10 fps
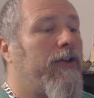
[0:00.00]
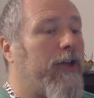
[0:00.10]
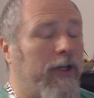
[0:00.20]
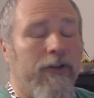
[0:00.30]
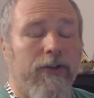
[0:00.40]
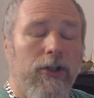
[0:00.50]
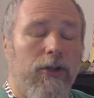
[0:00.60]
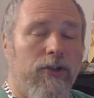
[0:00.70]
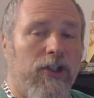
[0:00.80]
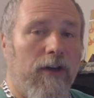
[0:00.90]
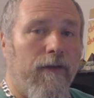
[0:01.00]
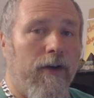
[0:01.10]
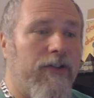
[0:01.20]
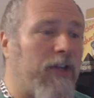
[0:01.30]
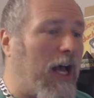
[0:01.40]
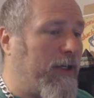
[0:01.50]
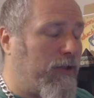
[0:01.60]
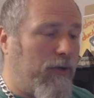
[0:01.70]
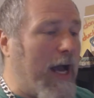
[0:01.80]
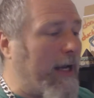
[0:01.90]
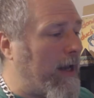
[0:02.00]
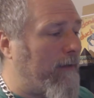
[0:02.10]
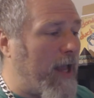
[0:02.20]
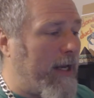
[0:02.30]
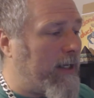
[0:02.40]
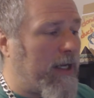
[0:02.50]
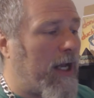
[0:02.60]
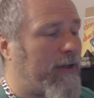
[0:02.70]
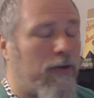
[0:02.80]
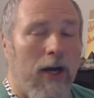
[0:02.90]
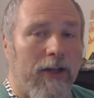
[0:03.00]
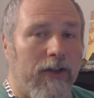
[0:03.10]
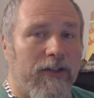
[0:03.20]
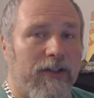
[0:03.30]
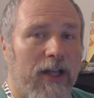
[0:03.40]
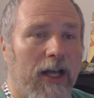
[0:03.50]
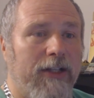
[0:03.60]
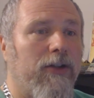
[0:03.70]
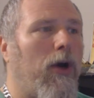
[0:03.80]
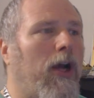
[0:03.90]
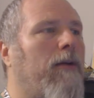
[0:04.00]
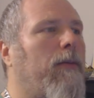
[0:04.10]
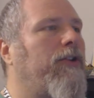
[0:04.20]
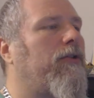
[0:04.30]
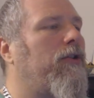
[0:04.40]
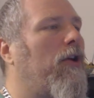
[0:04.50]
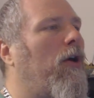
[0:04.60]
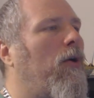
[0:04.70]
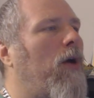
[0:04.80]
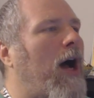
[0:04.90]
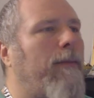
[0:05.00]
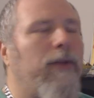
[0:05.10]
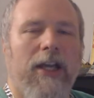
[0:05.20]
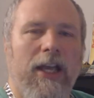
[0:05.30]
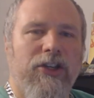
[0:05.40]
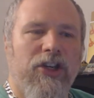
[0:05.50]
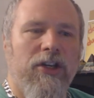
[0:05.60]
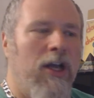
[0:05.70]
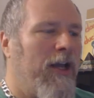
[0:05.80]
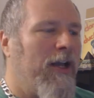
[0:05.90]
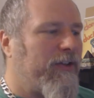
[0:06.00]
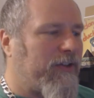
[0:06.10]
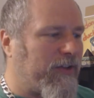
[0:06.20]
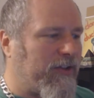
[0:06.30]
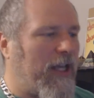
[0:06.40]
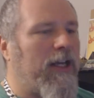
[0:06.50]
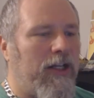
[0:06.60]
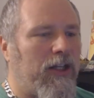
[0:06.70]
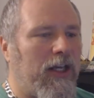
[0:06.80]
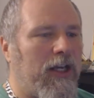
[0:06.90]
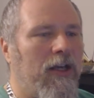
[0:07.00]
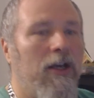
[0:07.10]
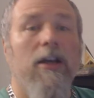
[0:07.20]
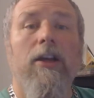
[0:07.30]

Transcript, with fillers: There is a huge difference. I do not have any contract that's signed, so I am under no obligation to say anything.